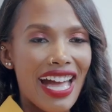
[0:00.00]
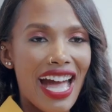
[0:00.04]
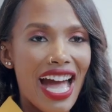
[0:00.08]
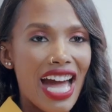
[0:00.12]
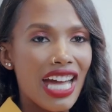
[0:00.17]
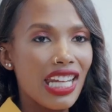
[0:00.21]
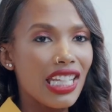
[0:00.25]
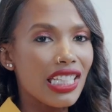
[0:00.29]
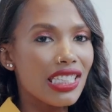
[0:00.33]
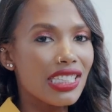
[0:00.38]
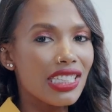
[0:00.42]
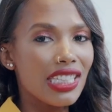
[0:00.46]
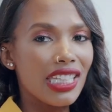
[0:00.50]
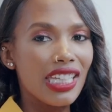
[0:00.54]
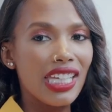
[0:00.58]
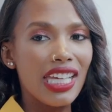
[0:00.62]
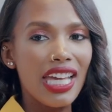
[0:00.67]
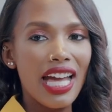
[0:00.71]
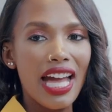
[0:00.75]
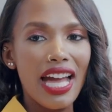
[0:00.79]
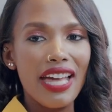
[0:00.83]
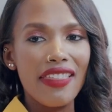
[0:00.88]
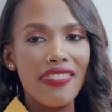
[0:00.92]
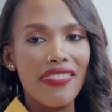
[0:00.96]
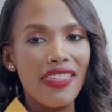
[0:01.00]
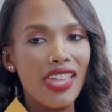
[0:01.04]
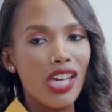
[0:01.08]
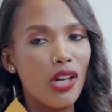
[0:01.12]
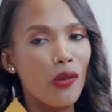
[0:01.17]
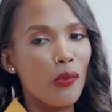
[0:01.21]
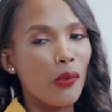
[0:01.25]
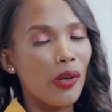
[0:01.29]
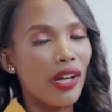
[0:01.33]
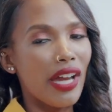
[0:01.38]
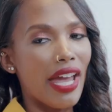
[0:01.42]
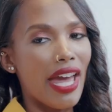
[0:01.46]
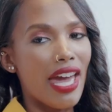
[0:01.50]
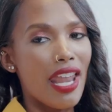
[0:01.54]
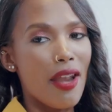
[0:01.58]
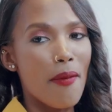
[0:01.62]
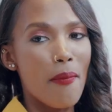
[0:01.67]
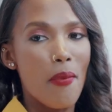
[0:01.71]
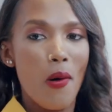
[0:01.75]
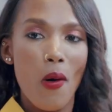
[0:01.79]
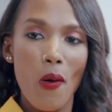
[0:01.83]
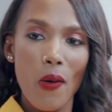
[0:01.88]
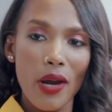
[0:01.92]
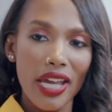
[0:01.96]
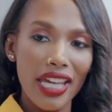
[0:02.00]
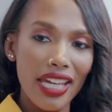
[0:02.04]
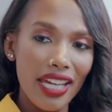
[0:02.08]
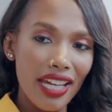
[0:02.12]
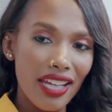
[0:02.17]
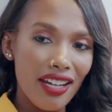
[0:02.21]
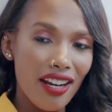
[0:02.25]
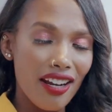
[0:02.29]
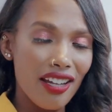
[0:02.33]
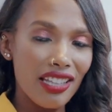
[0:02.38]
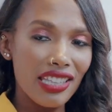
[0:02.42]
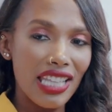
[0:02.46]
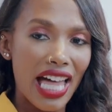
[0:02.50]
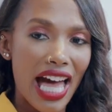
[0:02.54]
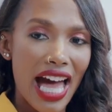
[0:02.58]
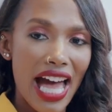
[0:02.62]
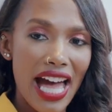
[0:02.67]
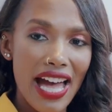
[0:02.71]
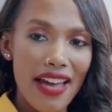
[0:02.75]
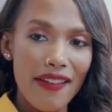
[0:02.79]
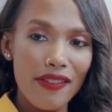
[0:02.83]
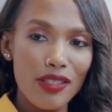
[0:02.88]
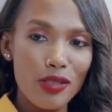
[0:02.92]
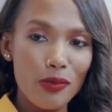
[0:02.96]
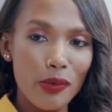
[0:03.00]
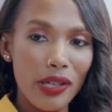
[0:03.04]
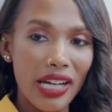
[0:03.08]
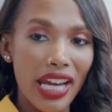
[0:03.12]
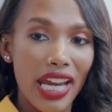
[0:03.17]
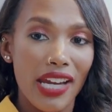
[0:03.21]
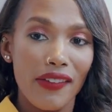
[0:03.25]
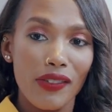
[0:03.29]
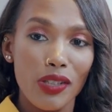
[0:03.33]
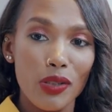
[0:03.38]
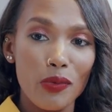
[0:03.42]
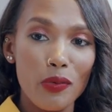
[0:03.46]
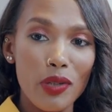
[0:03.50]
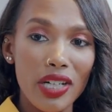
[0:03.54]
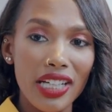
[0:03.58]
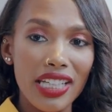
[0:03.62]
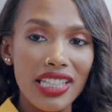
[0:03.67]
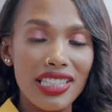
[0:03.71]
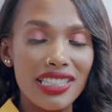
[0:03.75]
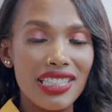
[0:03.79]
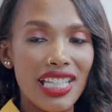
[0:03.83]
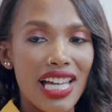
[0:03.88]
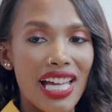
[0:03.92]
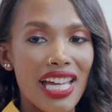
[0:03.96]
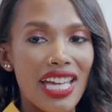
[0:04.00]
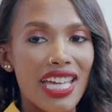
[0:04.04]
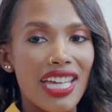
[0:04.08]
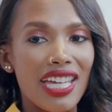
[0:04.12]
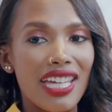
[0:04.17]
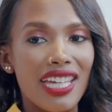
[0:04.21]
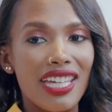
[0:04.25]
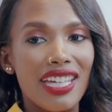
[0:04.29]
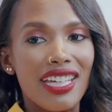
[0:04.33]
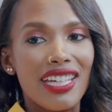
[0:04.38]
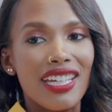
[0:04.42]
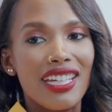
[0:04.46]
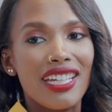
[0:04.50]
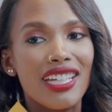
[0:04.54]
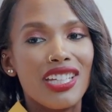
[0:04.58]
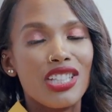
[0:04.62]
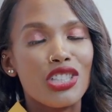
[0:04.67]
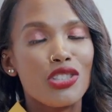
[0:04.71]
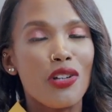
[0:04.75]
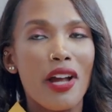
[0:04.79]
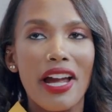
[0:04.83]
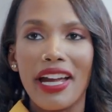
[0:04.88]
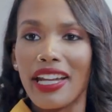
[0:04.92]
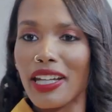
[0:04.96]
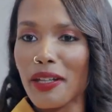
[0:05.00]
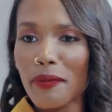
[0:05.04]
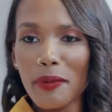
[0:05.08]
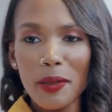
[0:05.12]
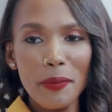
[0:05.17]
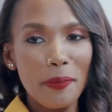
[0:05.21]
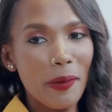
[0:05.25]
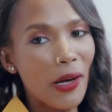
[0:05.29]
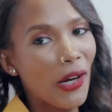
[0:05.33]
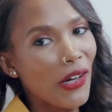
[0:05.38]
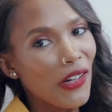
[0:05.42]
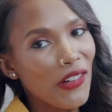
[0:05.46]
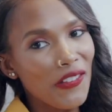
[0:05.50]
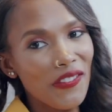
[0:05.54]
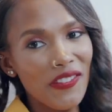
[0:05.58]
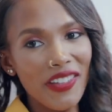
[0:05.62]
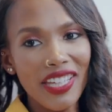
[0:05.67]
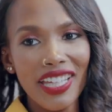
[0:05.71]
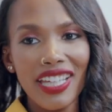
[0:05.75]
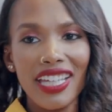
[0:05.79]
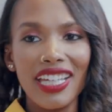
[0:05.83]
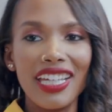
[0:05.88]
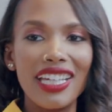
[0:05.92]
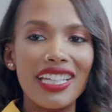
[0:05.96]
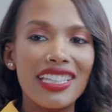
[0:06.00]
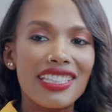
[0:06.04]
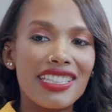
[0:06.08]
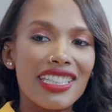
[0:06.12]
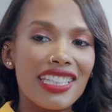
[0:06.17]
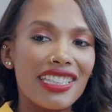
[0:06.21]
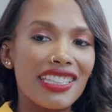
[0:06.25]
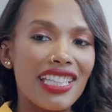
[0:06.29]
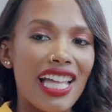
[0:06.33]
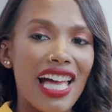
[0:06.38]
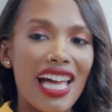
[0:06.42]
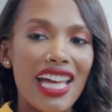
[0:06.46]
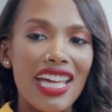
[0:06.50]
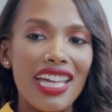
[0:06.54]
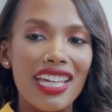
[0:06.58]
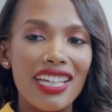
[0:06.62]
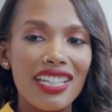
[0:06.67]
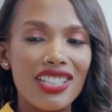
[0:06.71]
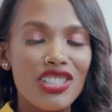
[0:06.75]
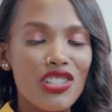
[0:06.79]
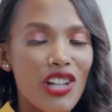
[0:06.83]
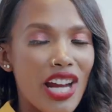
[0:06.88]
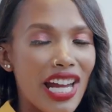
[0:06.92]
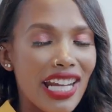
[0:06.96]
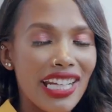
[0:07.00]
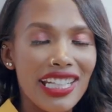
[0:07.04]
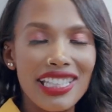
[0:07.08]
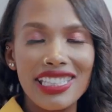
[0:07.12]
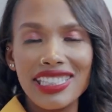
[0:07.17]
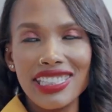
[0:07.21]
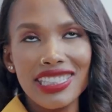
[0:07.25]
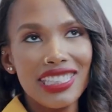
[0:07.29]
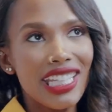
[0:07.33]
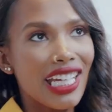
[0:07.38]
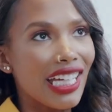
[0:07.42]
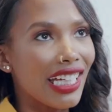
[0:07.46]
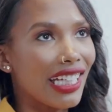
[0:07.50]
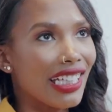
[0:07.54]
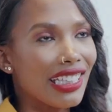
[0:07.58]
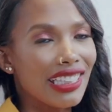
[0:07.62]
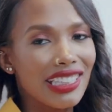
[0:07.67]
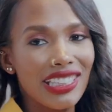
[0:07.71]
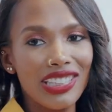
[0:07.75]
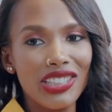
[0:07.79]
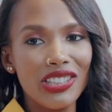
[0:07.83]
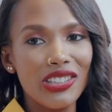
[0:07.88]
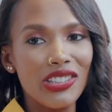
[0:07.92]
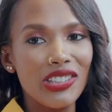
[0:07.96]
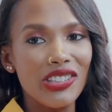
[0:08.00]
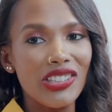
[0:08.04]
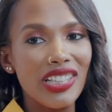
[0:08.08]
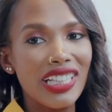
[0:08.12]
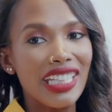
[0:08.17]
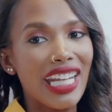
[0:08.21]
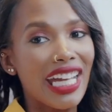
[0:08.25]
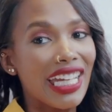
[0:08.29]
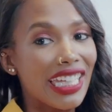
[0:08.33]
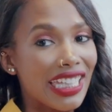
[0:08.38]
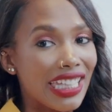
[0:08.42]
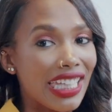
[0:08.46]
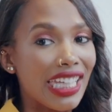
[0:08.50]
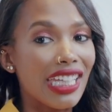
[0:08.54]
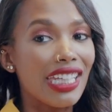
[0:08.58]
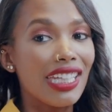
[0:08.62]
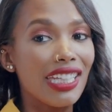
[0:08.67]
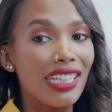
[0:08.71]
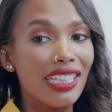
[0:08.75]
honestly, I think we're at a point in our lives where everyone is like trying to be perfect and like trying to stunt a little, and I get